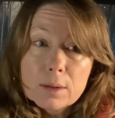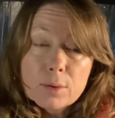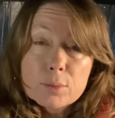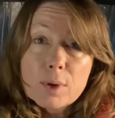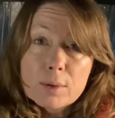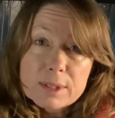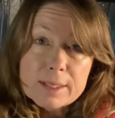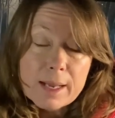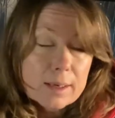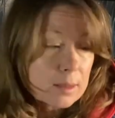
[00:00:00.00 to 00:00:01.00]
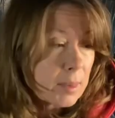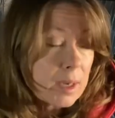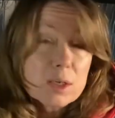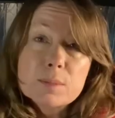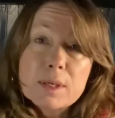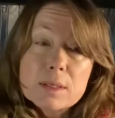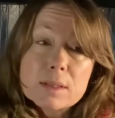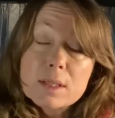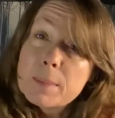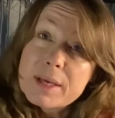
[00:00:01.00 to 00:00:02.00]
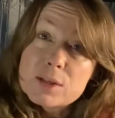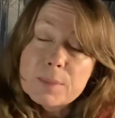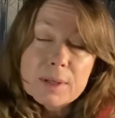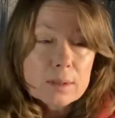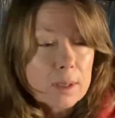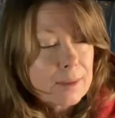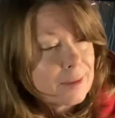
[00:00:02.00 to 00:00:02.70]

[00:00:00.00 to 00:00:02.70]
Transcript: throughout the day, and my husband is in the basement.